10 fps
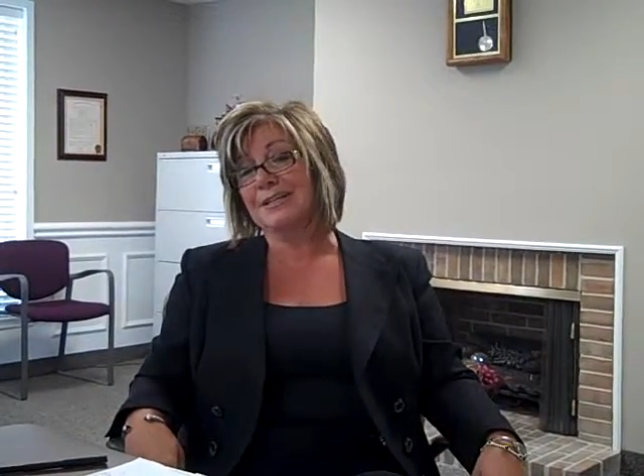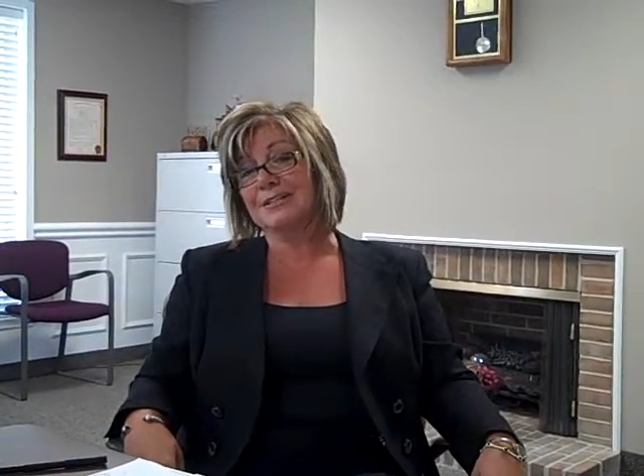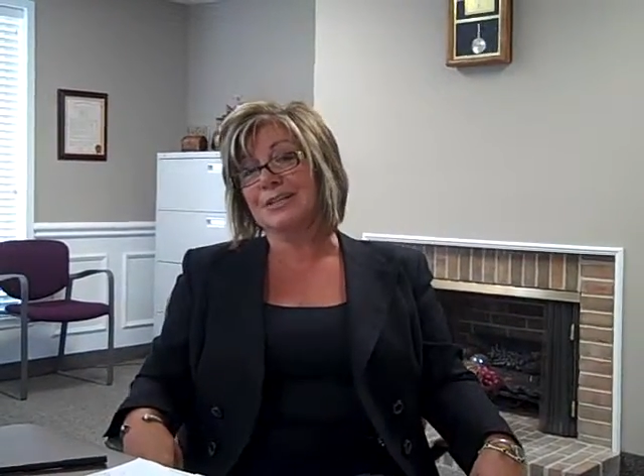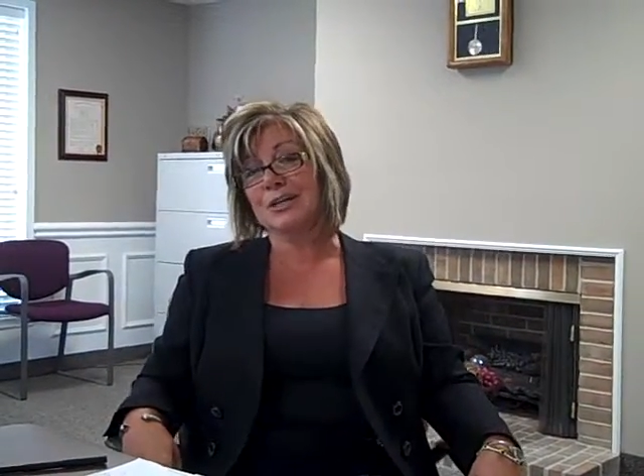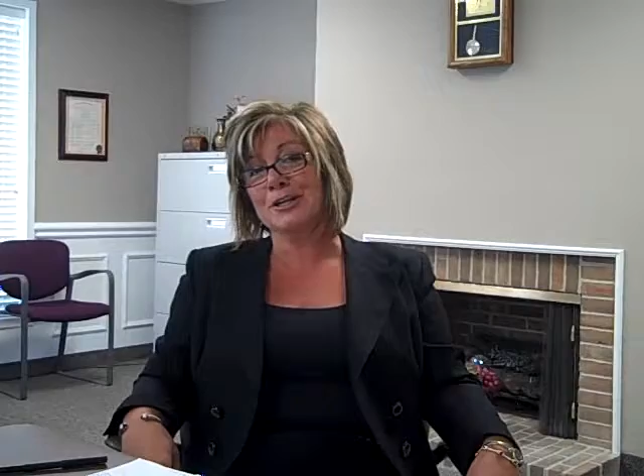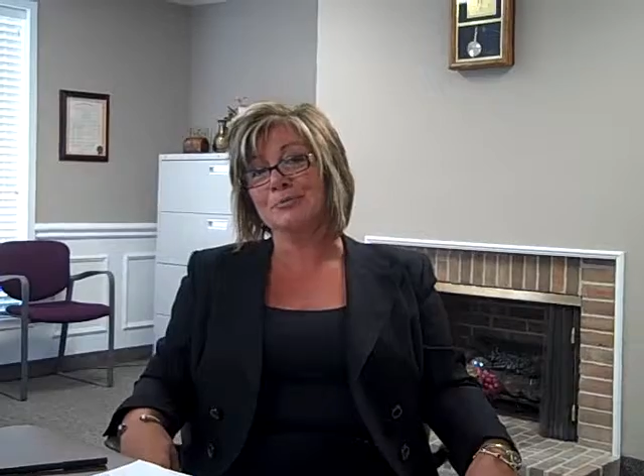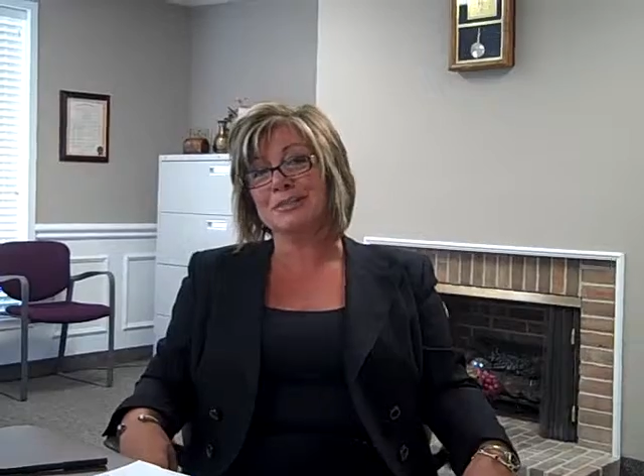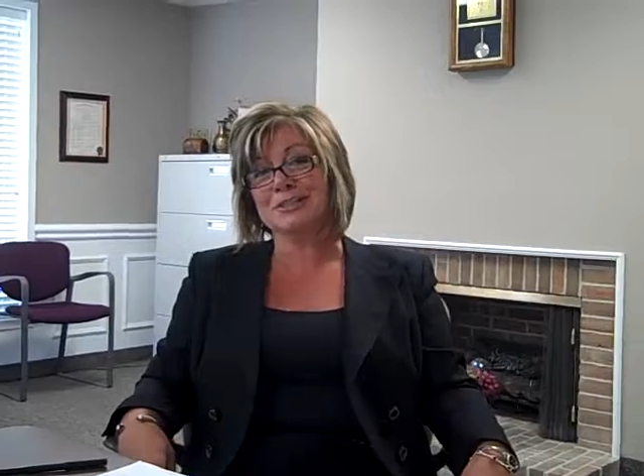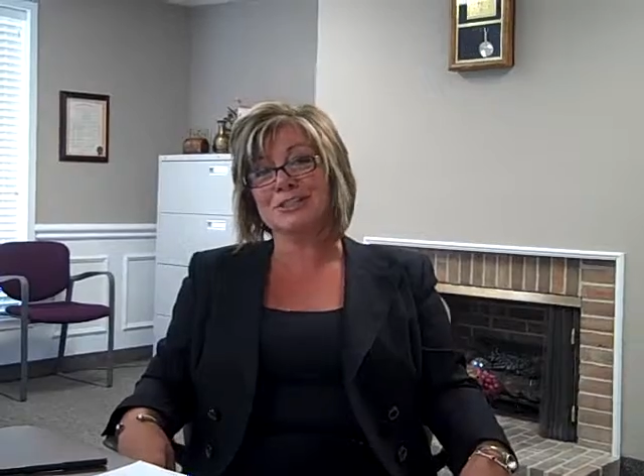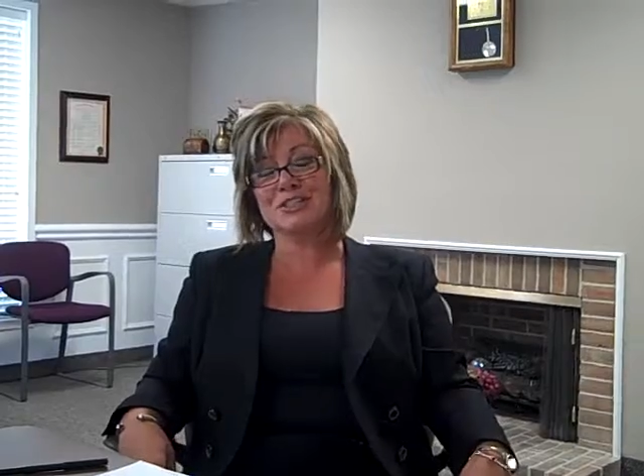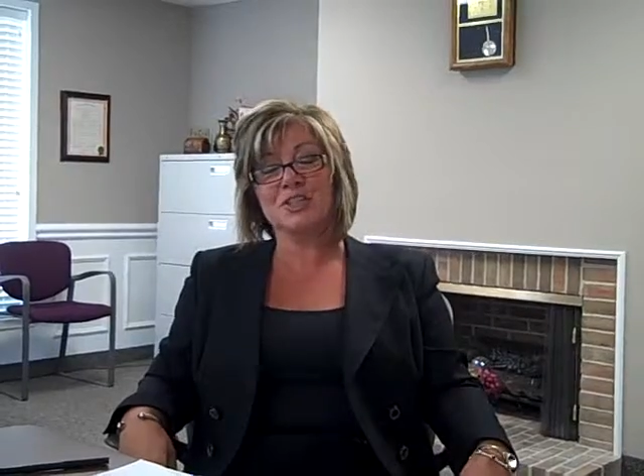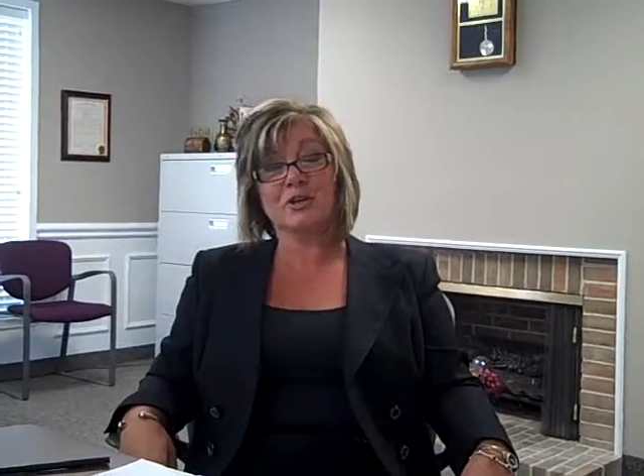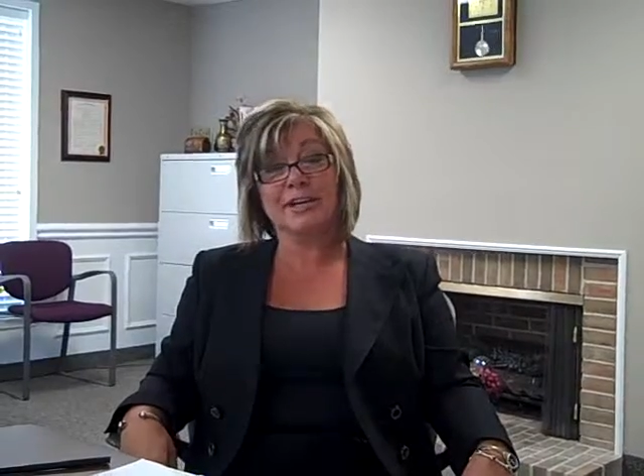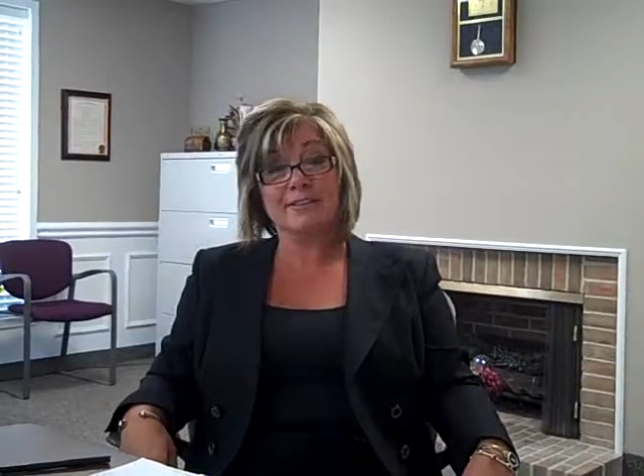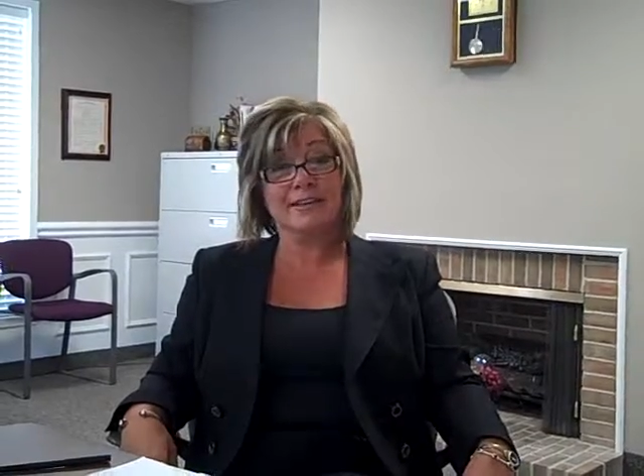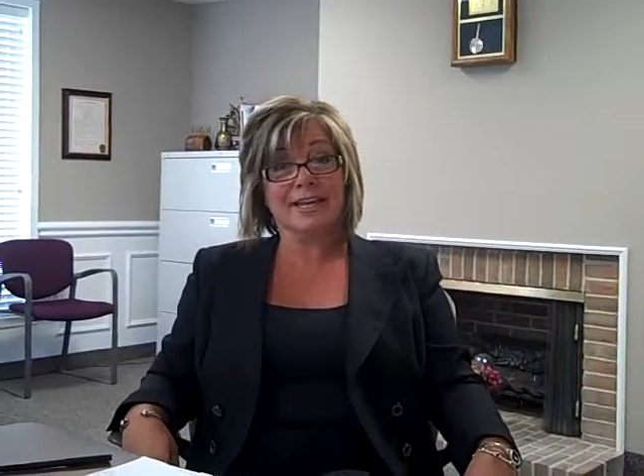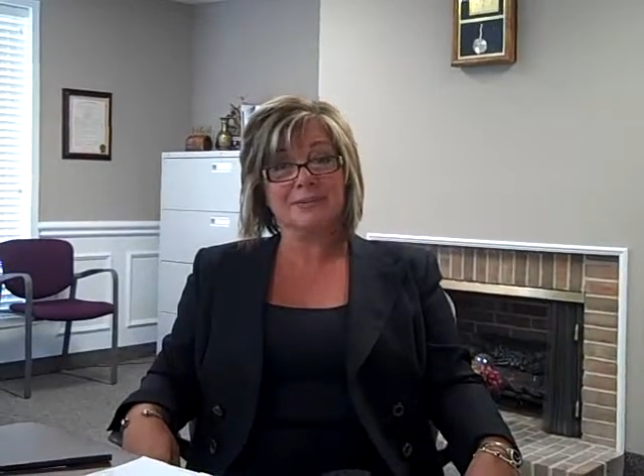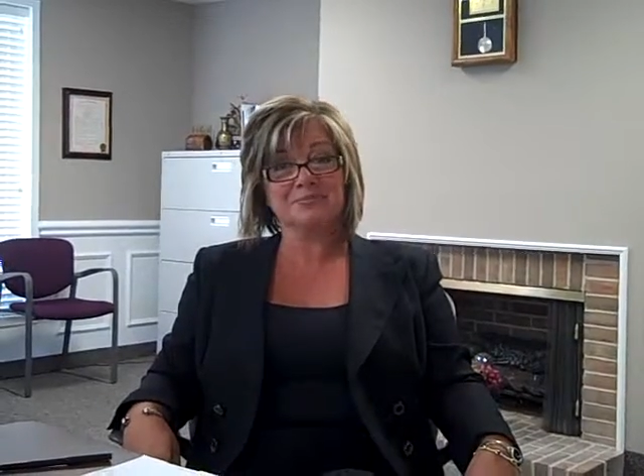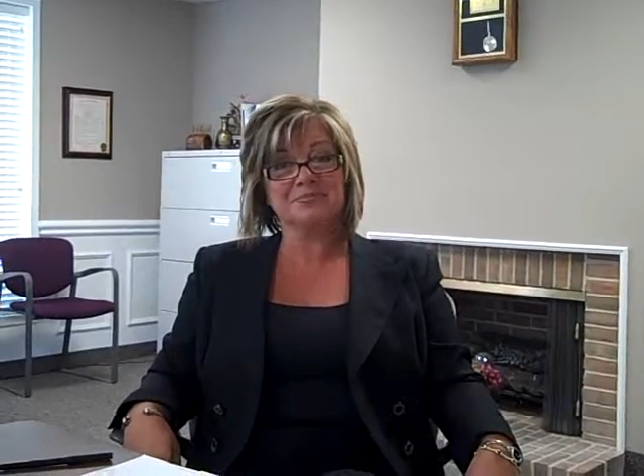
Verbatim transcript: Starting a business is a great thing,